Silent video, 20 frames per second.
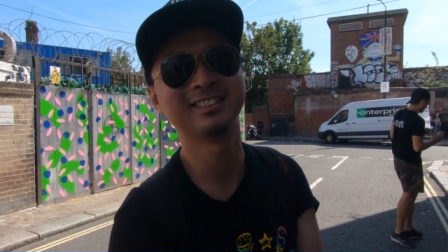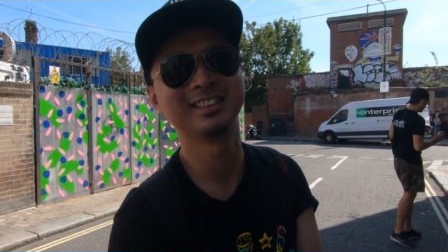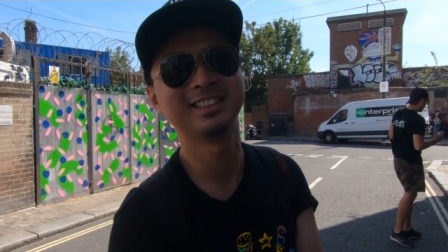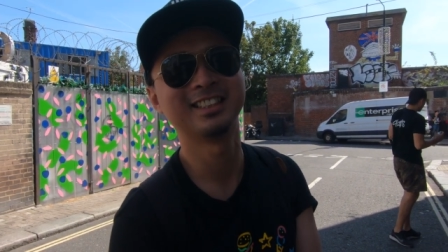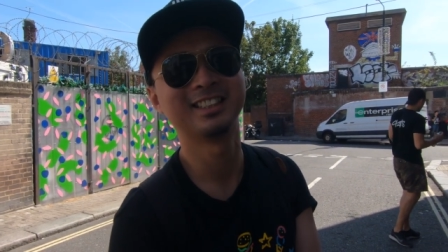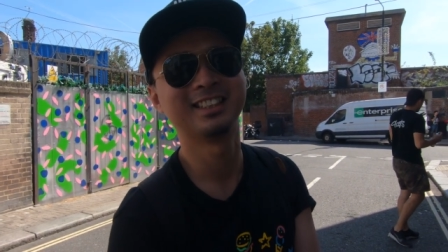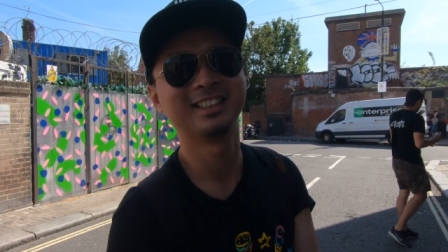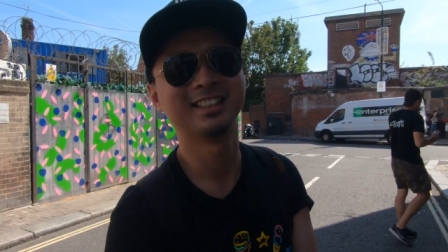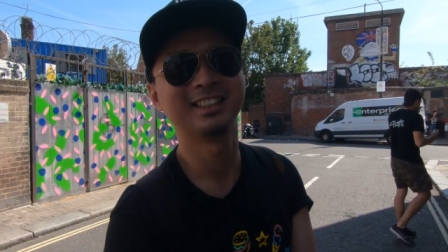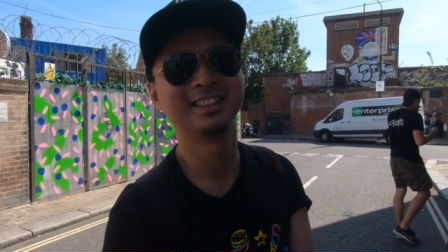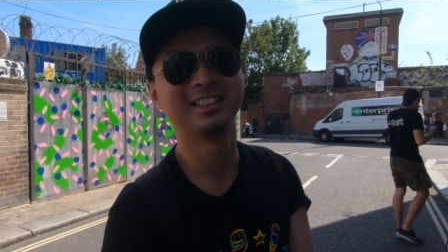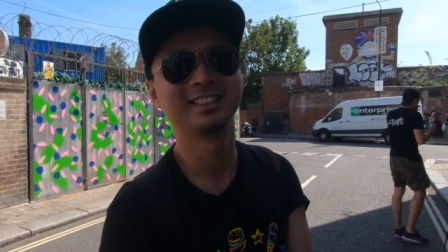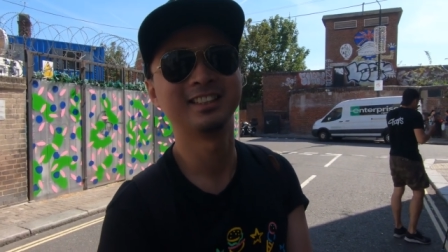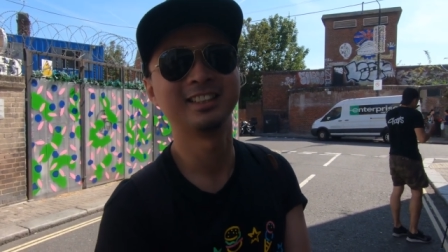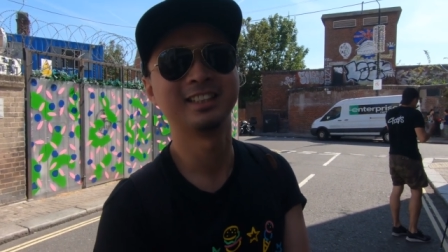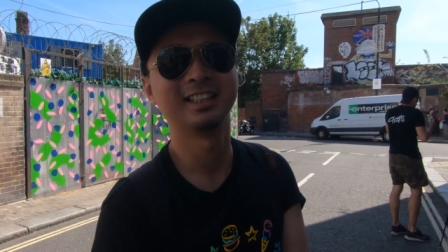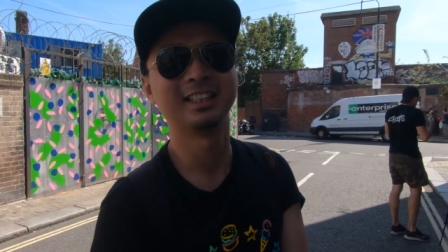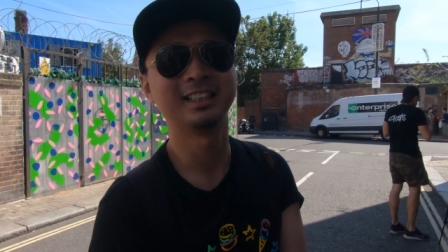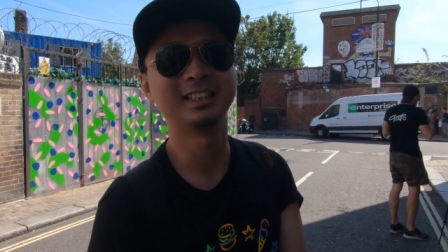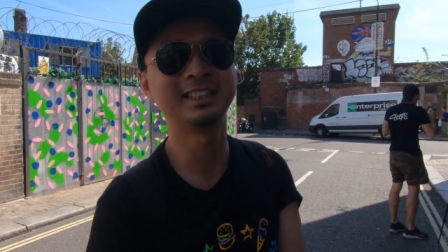T O
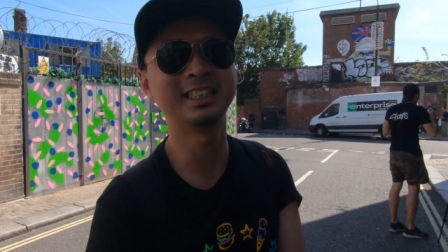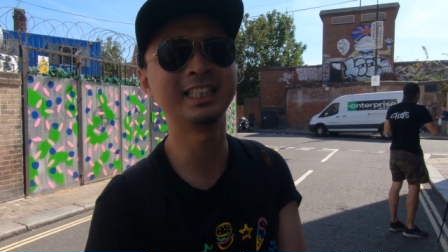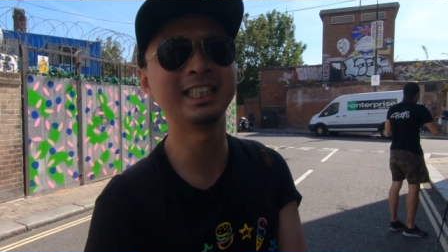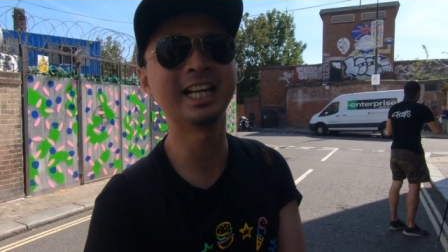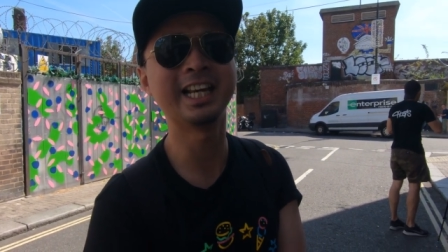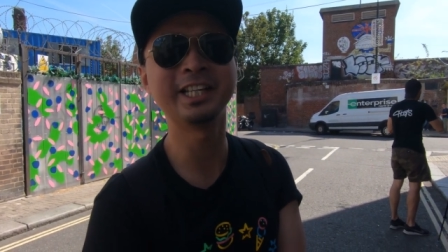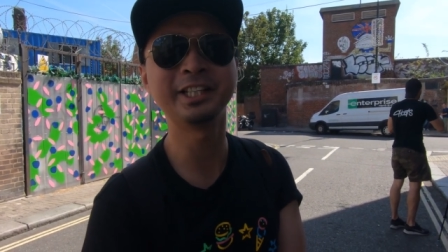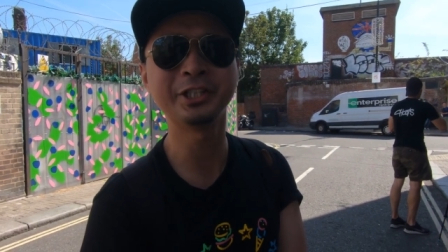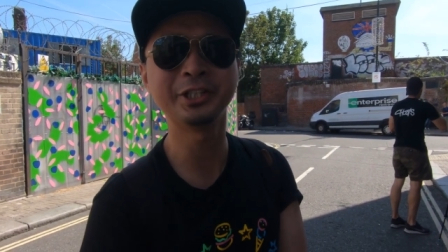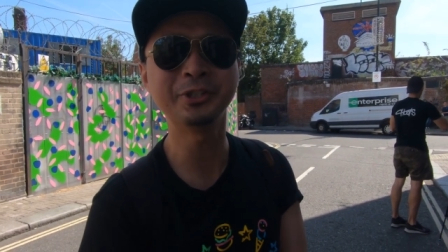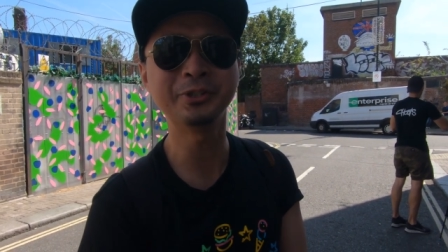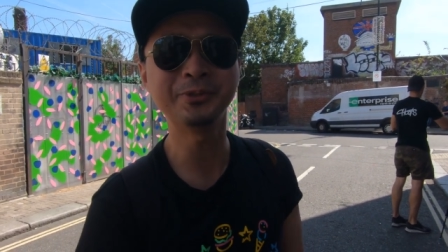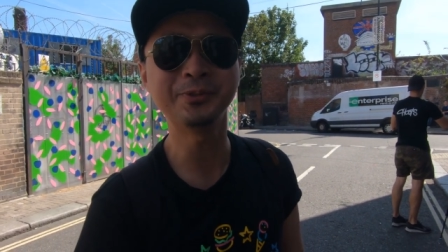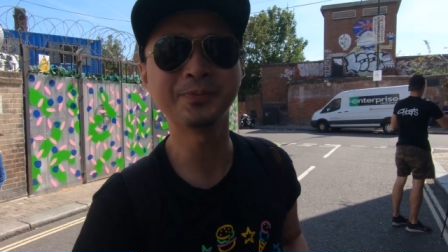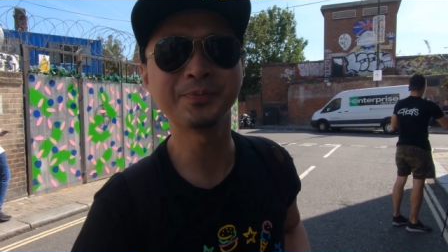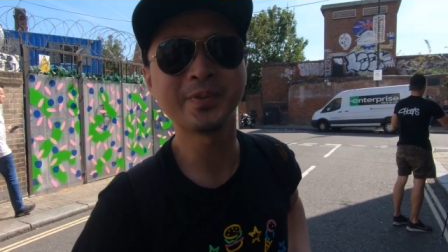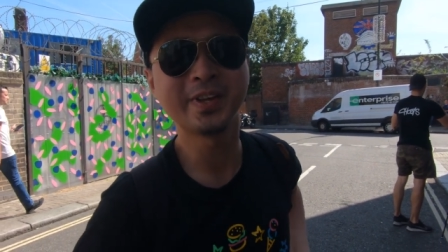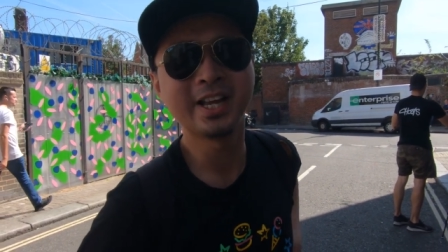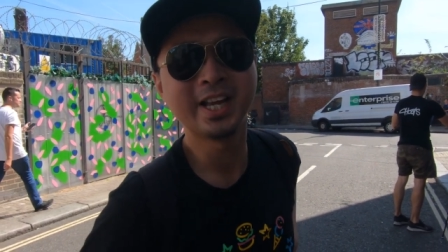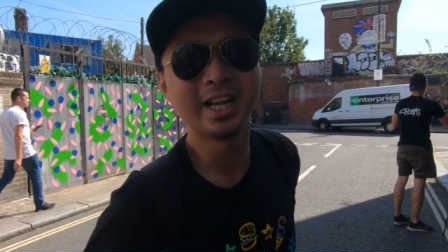T A U
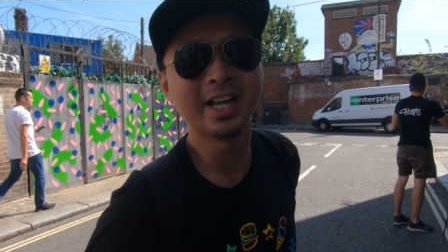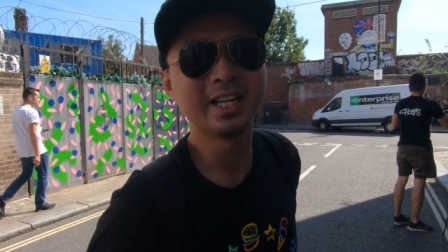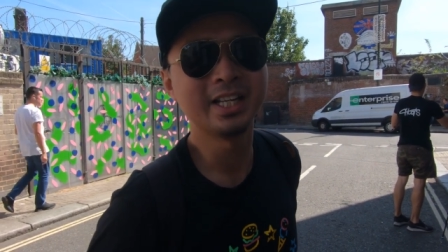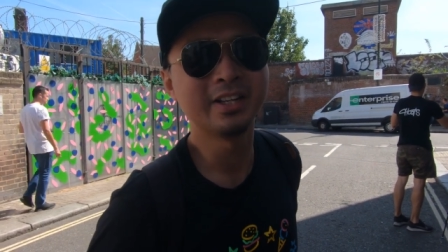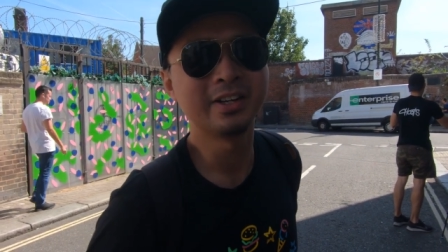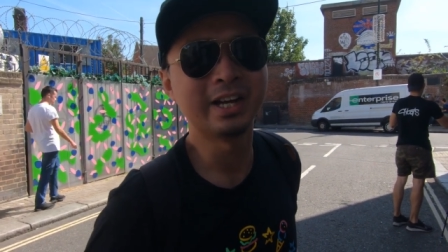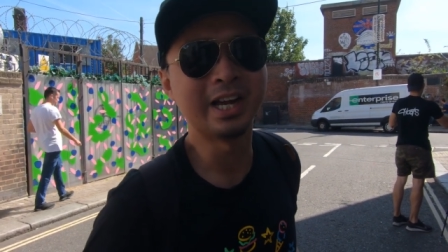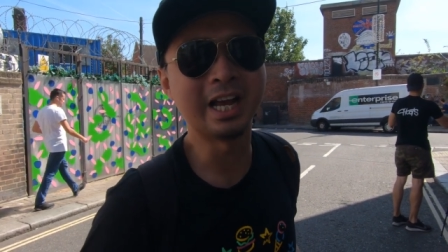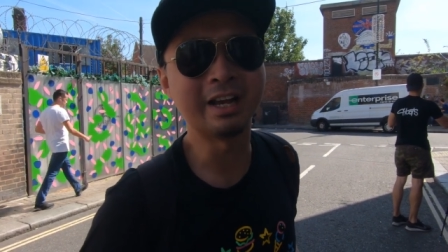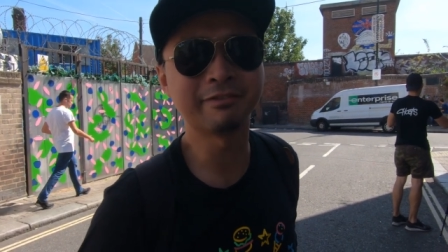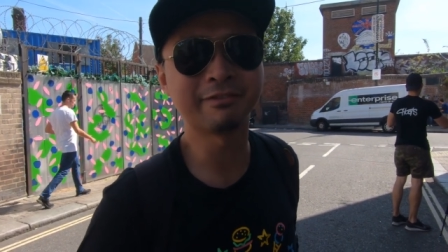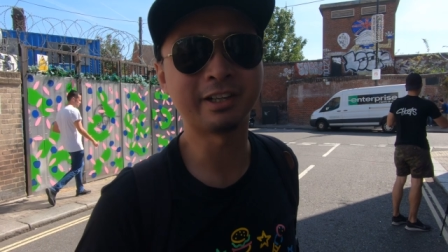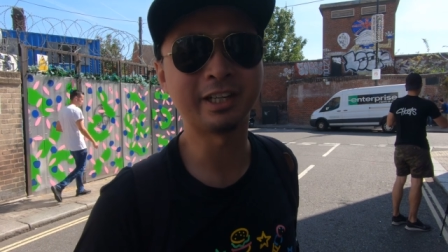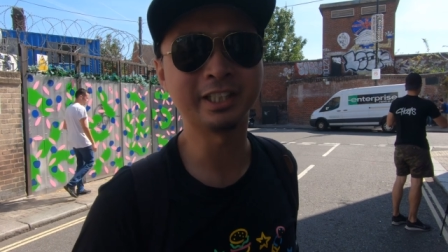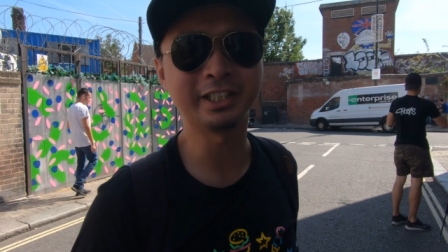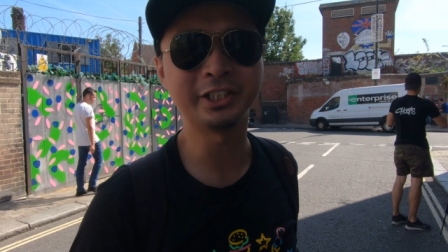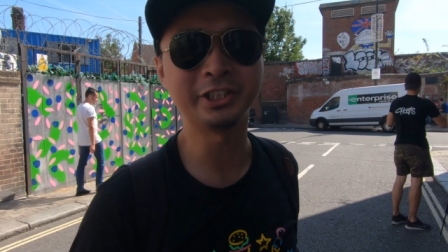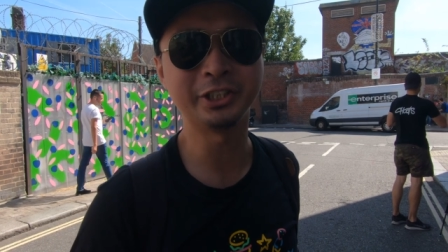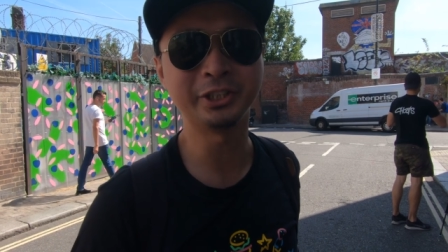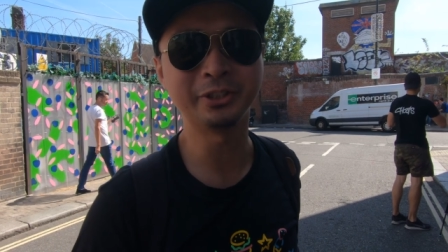T A U F
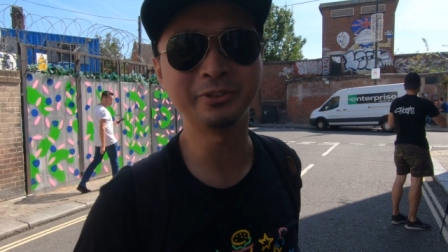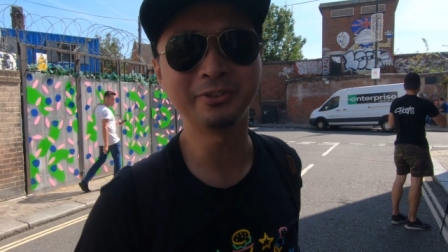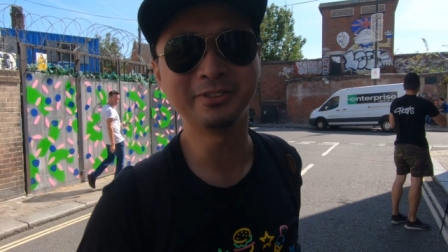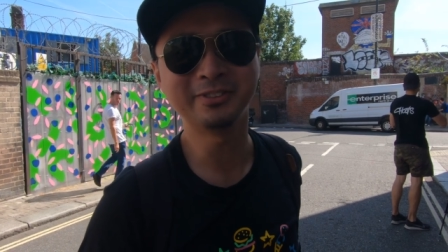I Q